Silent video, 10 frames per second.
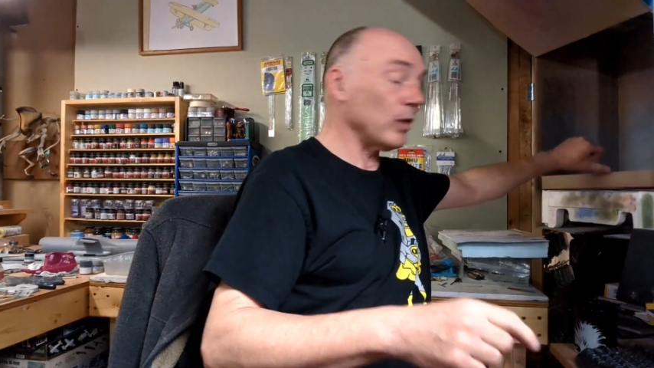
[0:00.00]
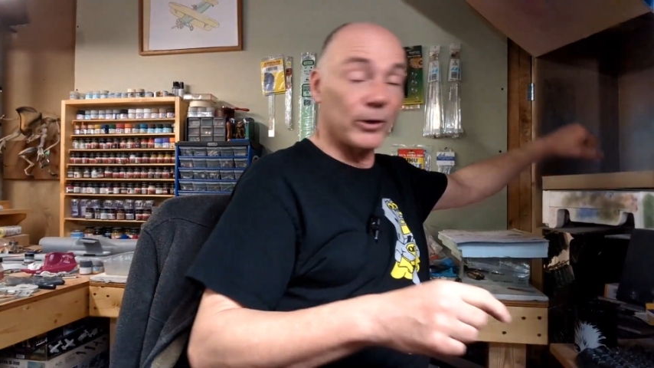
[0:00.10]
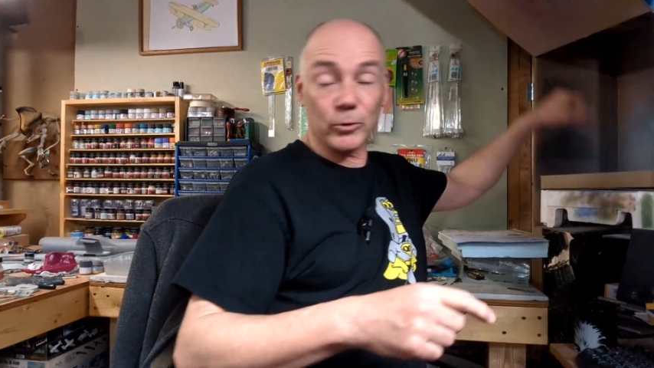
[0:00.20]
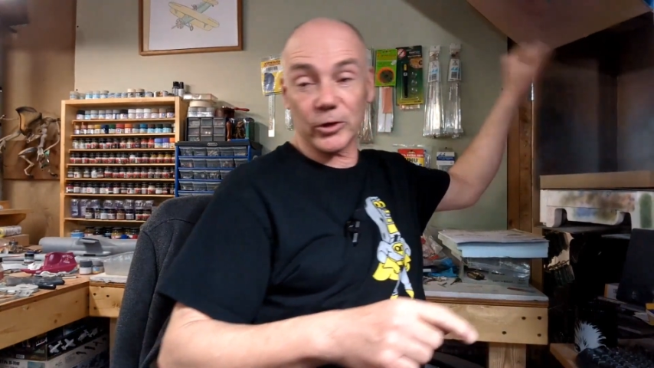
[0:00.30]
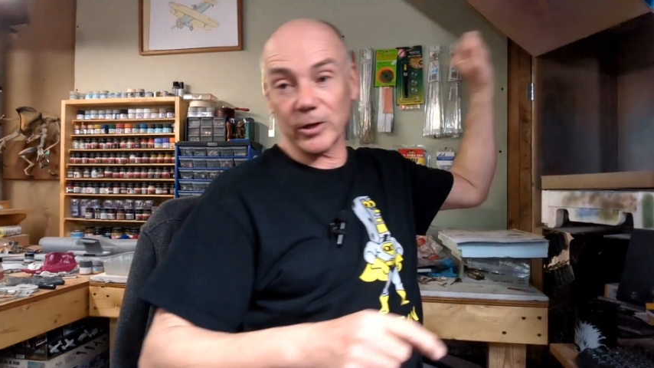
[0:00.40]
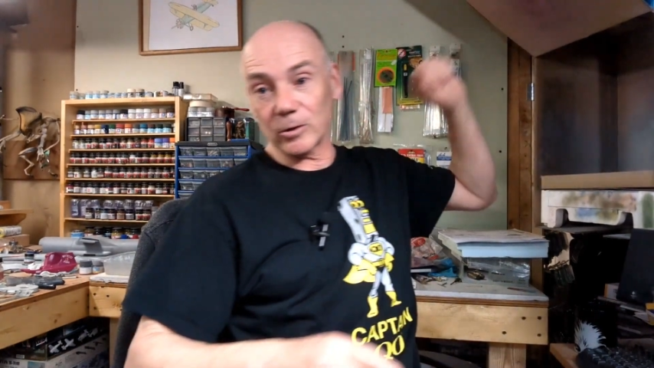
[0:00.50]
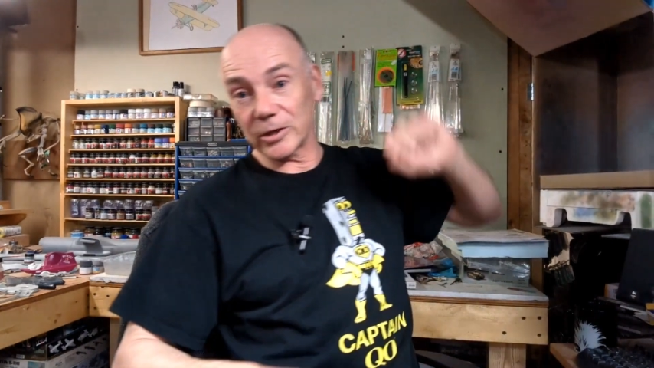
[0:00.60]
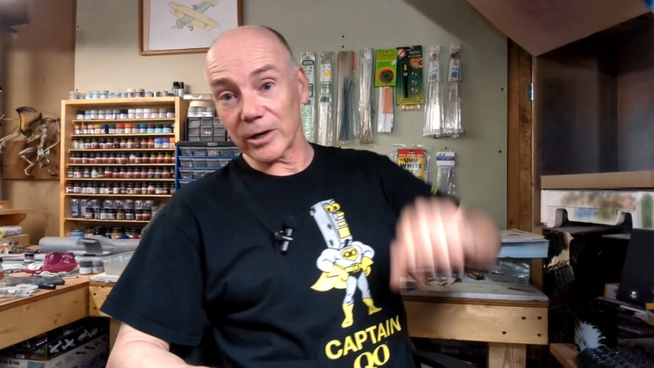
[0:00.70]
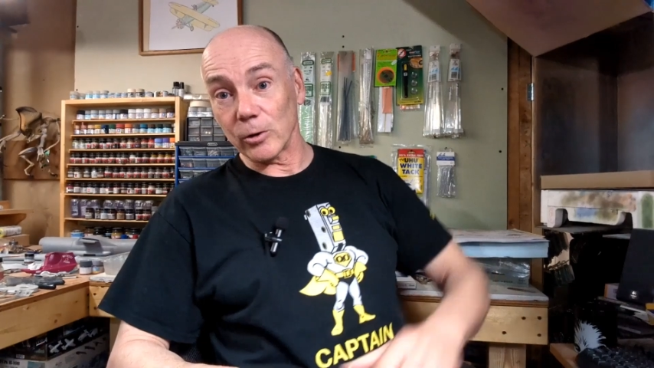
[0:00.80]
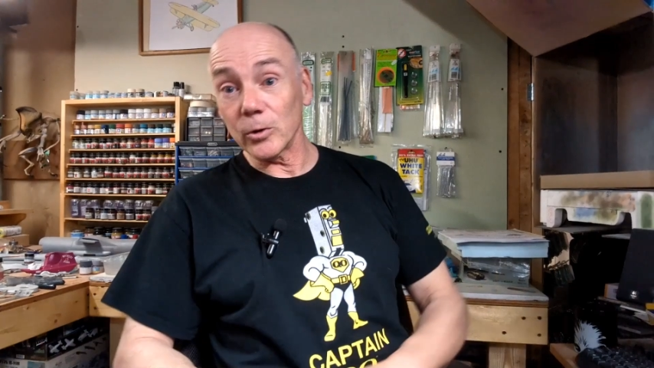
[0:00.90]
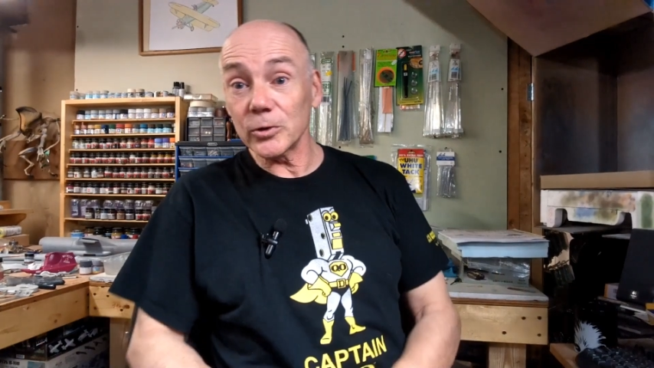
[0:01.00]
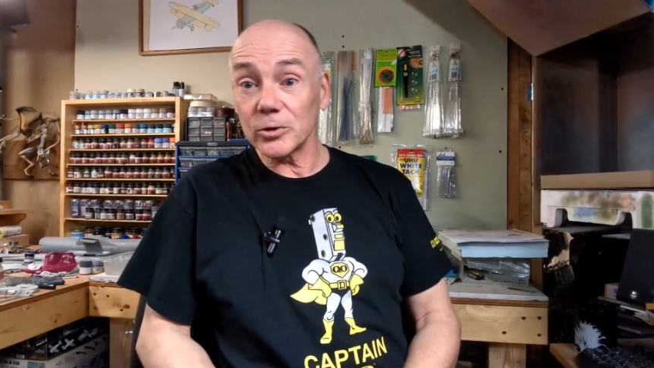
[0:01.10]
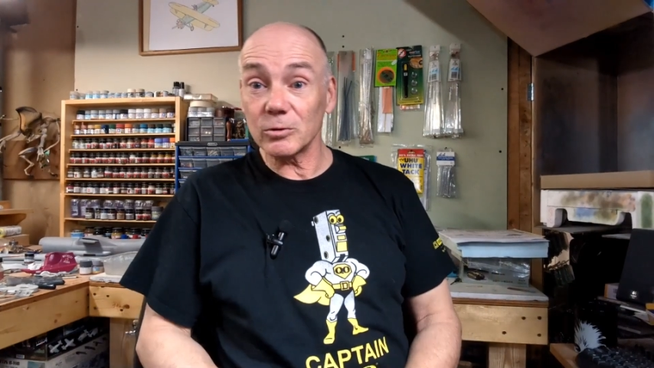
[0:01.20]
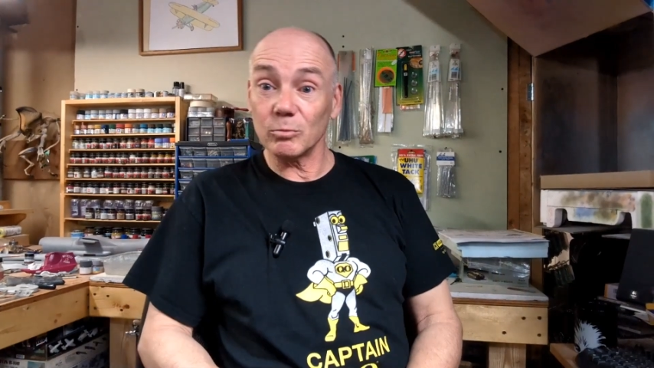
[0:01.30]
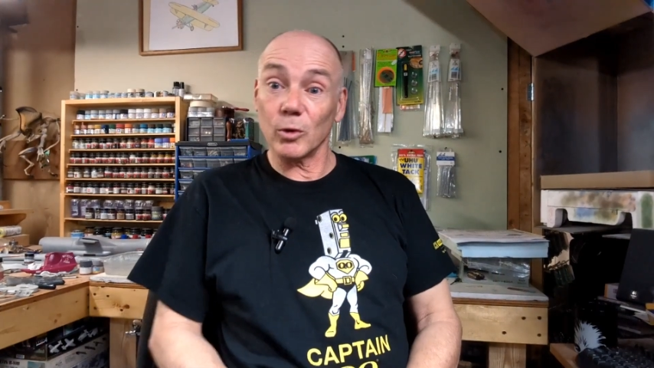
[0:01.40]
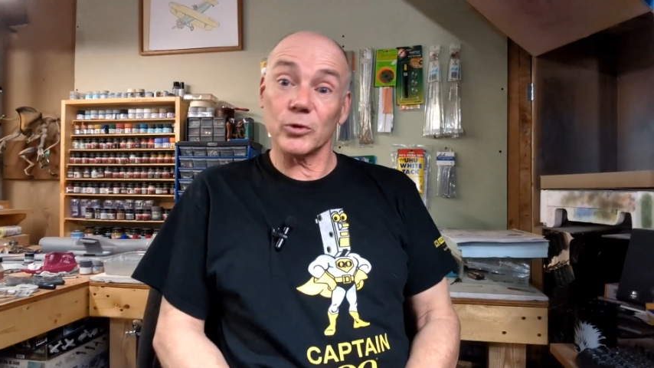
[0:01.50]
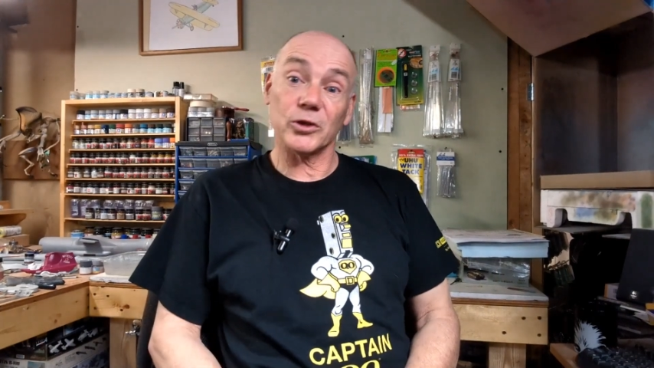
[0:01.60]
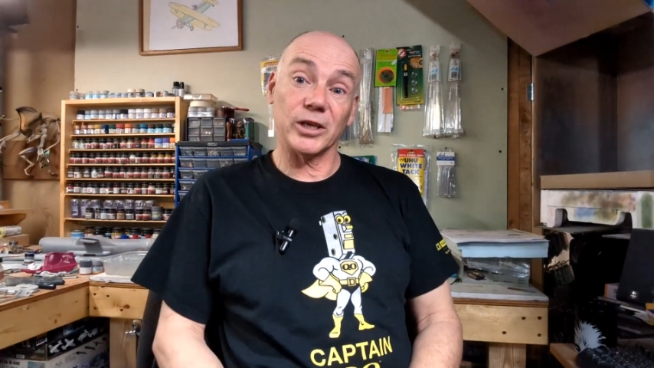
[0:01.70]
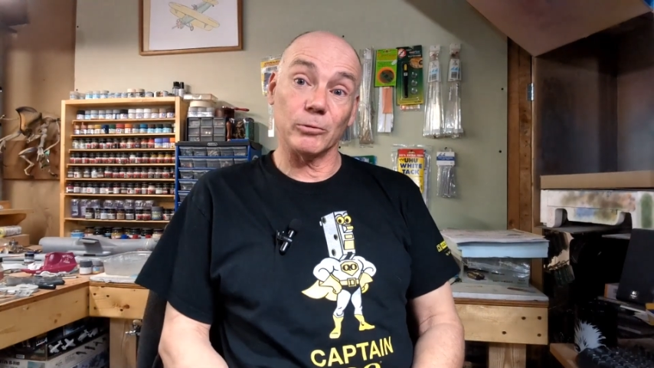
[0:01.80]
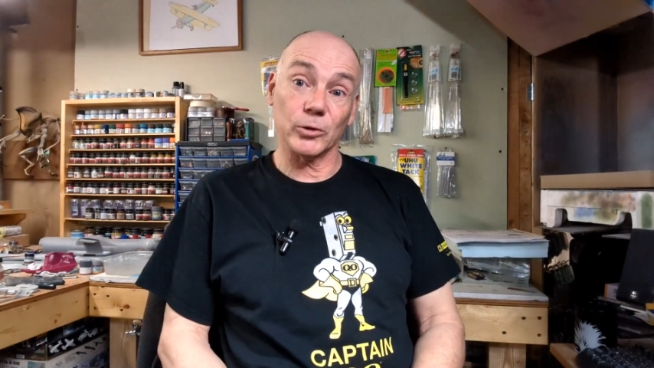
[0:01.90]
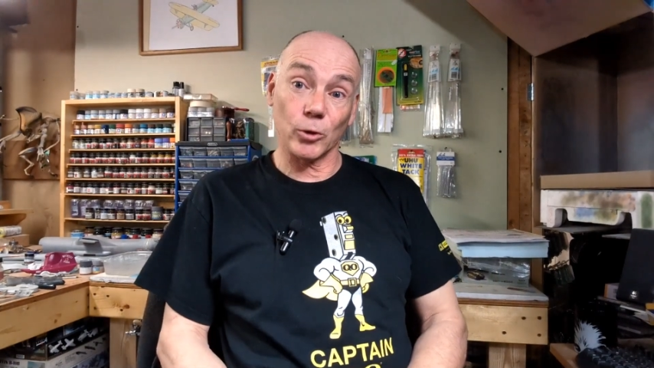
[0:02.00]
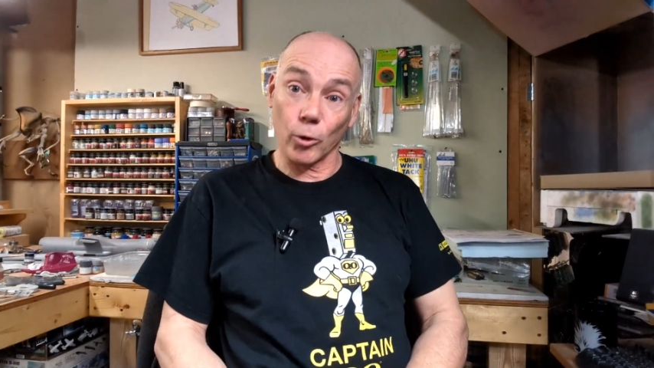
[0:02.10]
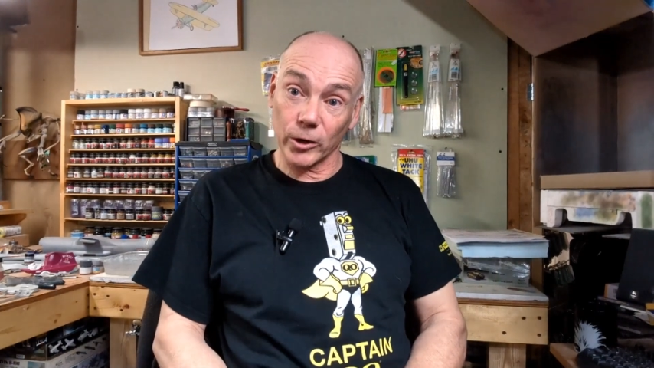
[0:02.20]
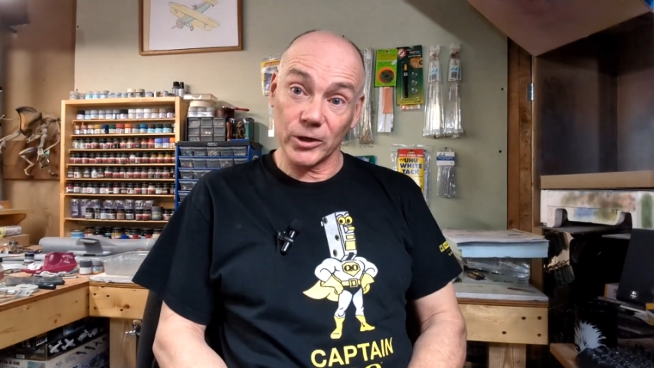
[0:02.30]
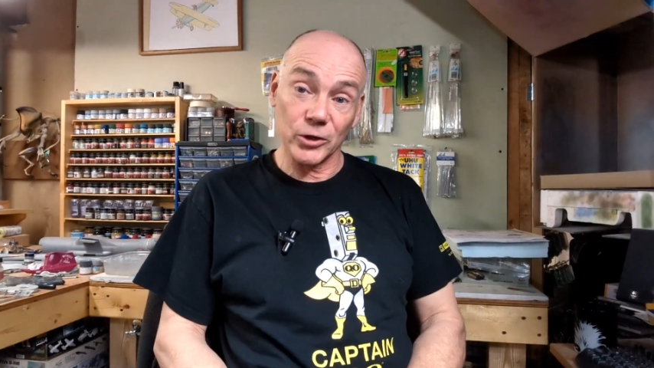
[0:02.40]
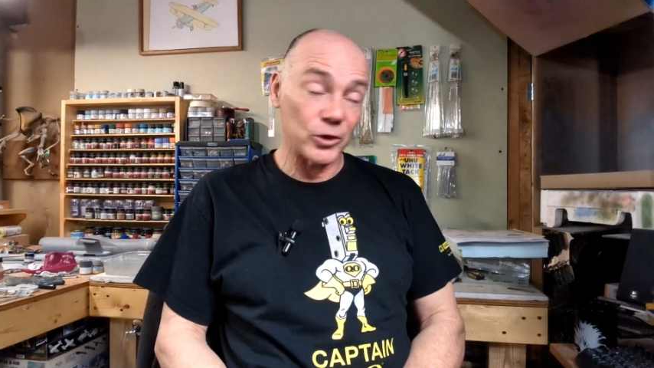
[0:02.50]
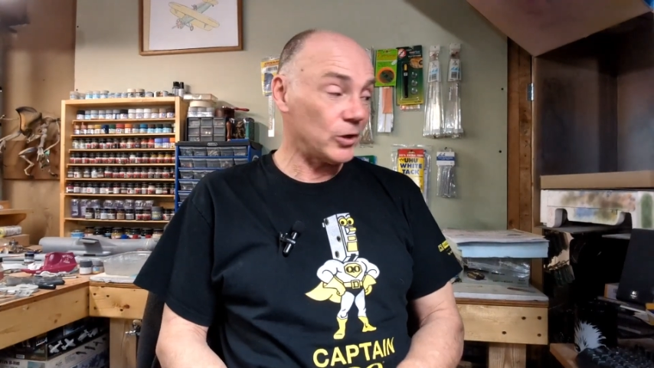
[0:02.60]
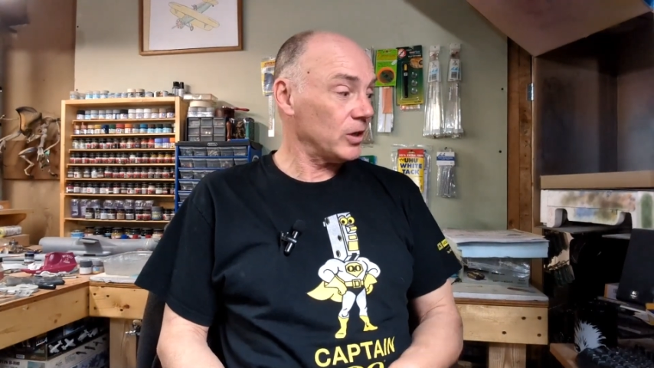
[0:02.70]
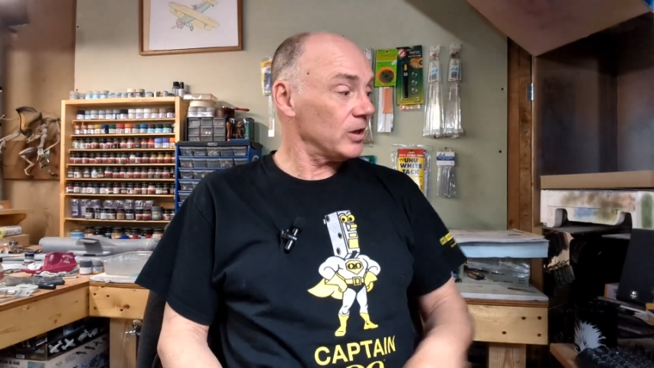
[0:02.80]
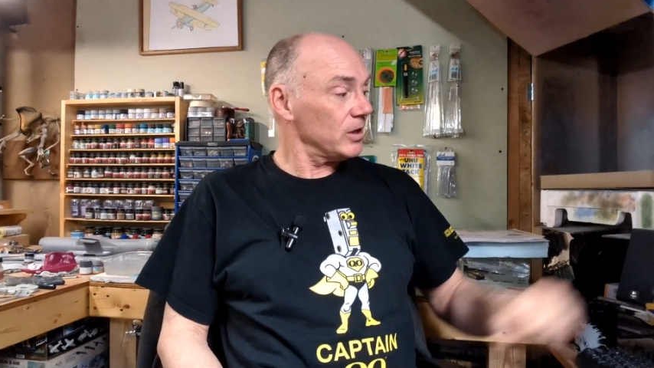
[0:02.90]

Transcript: microscale decals both say it was orange.